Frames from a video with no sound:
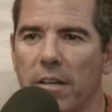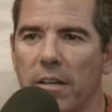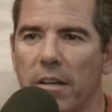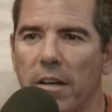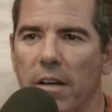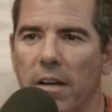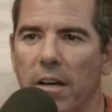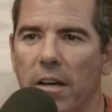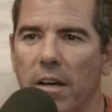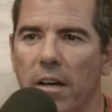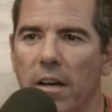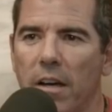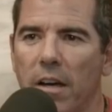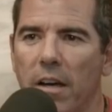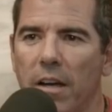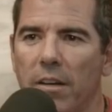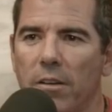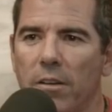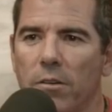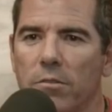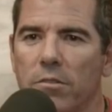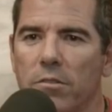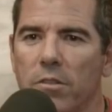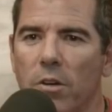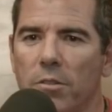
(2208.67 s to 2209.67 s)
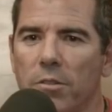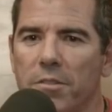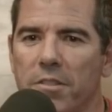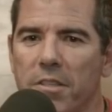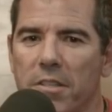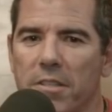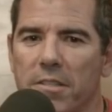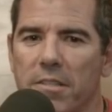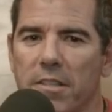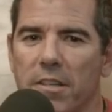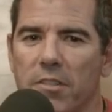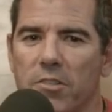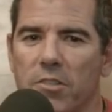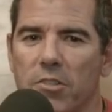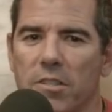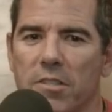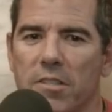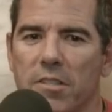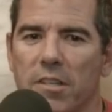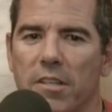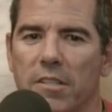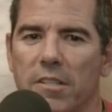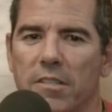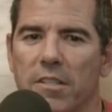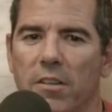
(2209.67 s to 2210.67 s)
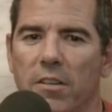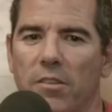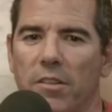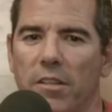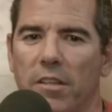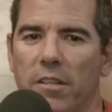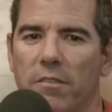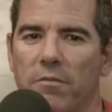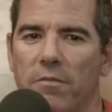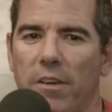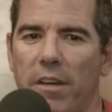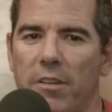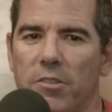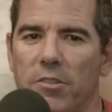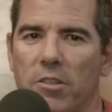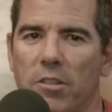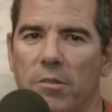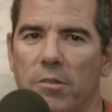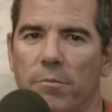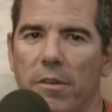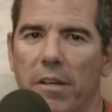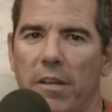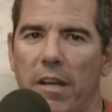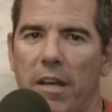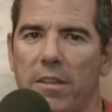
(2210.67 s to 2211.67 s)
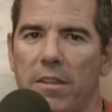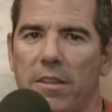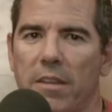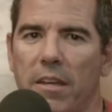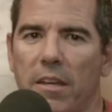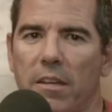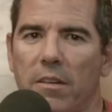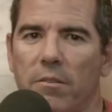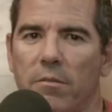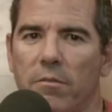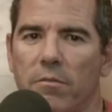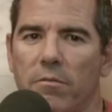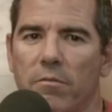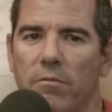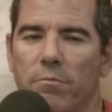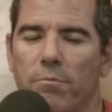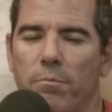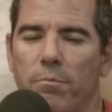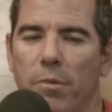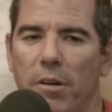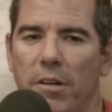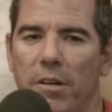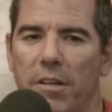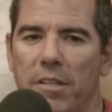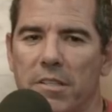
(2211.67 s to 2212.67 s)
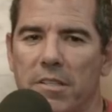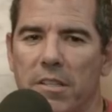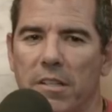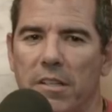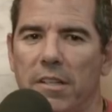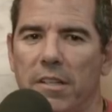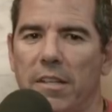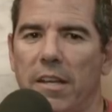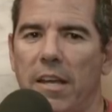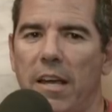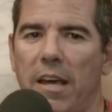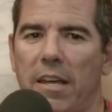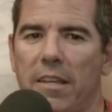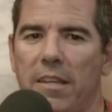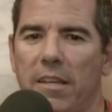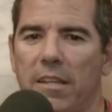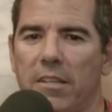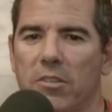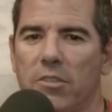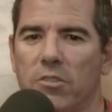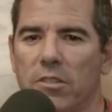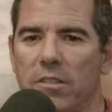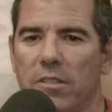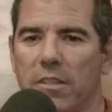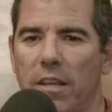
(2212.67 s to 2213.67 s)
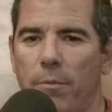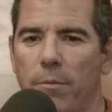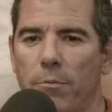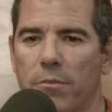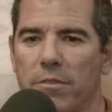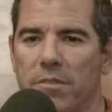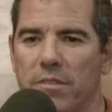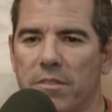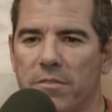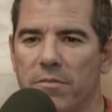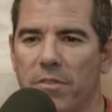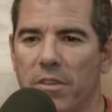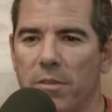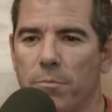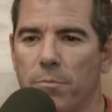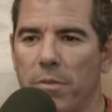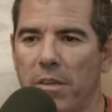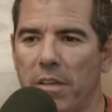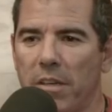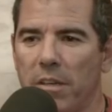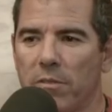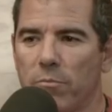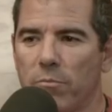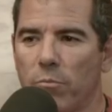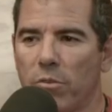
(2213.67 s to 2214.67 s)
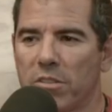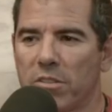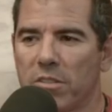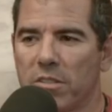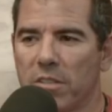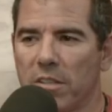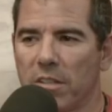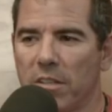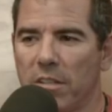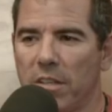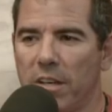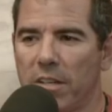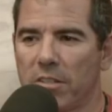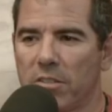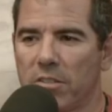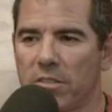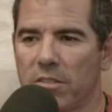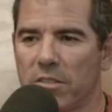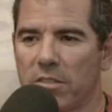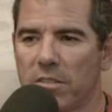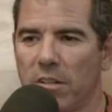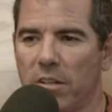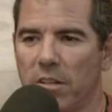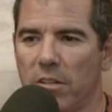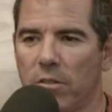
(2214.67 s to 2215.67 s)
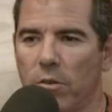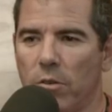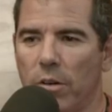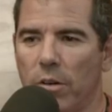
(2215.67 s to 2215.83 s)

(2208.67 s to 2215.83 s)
I know Tulsi has said she's in it till the convention, but I think Bernie's going to, I think he should name her as his VP once the elections start going.